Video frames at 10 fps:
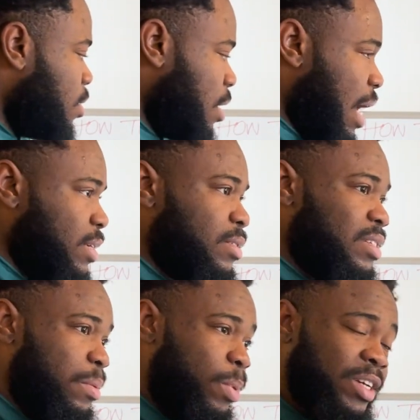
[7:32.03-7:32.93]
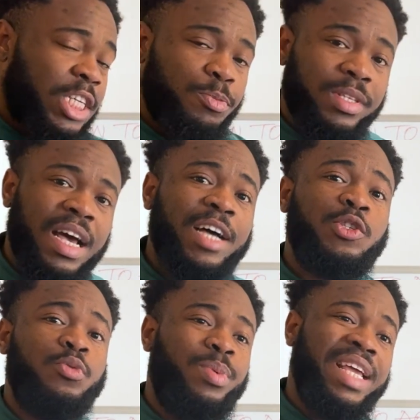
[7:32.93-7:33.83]
And the bank statement has
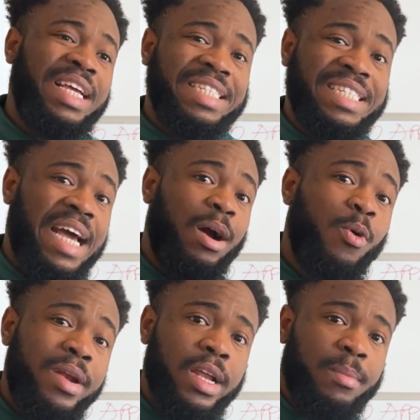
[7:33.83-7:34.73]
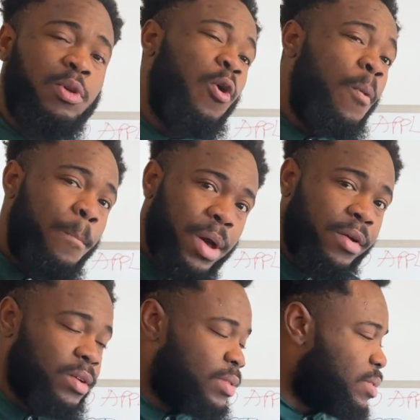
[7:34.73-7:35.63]
to be in their own name, your own
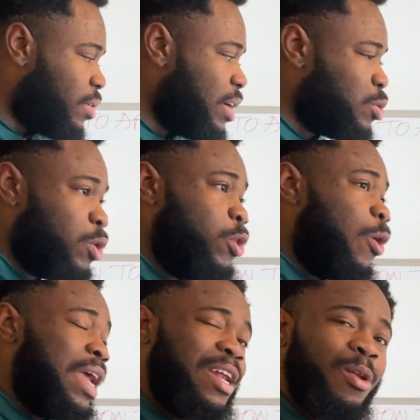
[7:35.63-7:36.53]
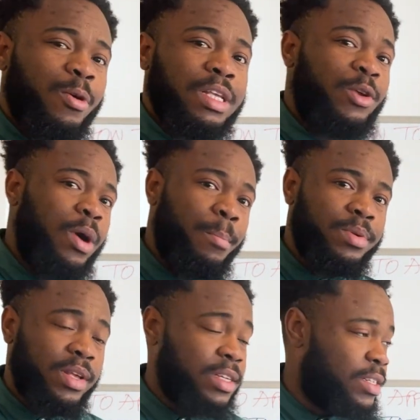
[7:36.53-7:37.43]
parents, right? Not your in-laws. I know I'm
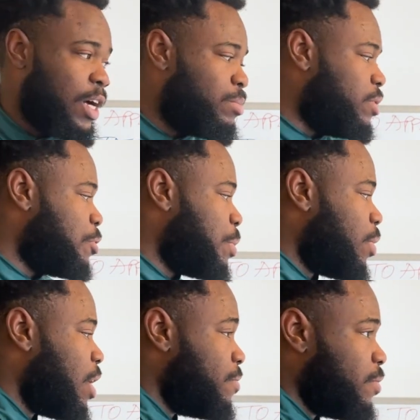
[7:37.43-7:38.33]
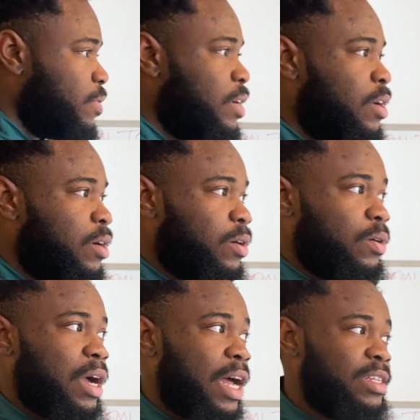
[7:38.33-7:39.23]
saying that because people have
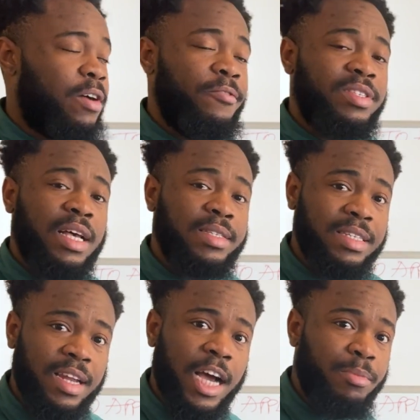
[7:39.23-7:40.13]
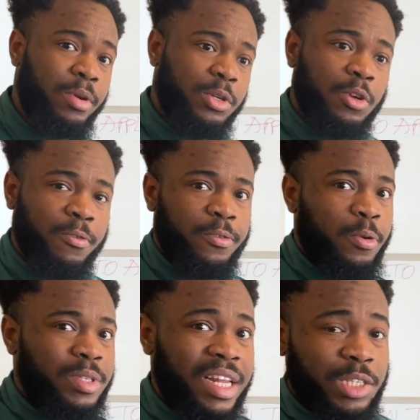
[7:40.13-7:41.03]
had their visas denied because of
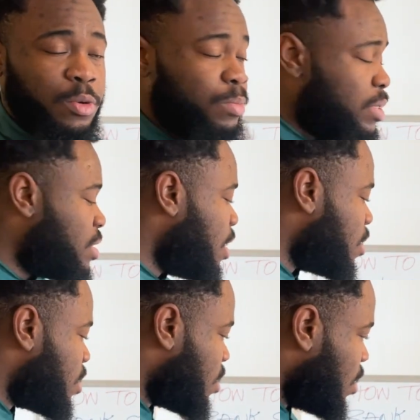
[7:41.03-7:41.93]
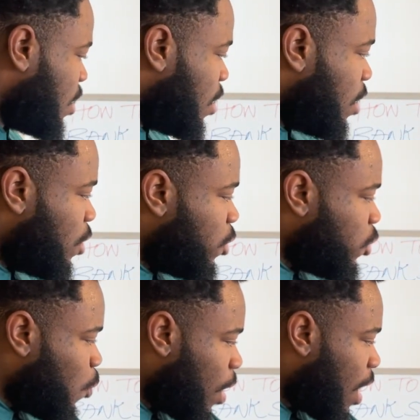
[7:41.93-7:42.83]
those little mistakes.
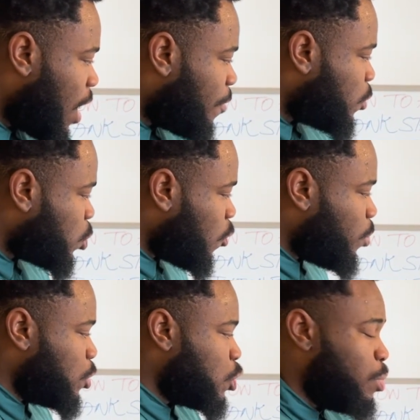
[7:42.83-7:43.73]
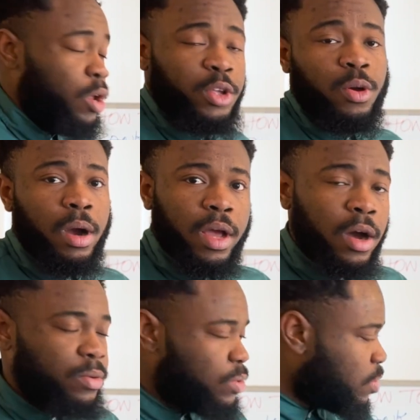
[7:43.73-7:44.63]
You want to have 12.2 million in your
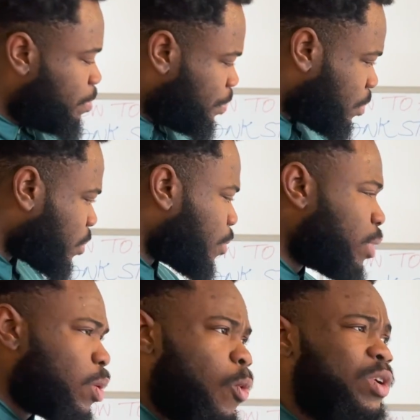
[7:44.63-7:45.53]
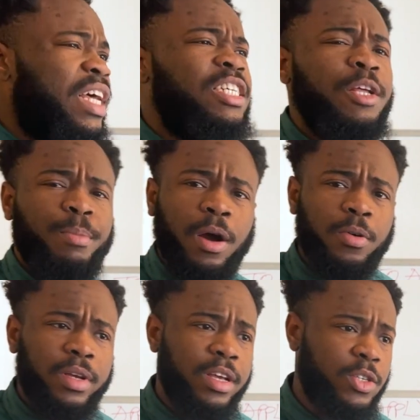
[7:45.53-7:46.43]
account. What I did in my
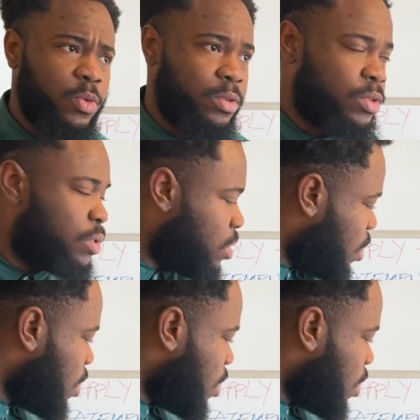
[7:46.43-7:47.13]
own case was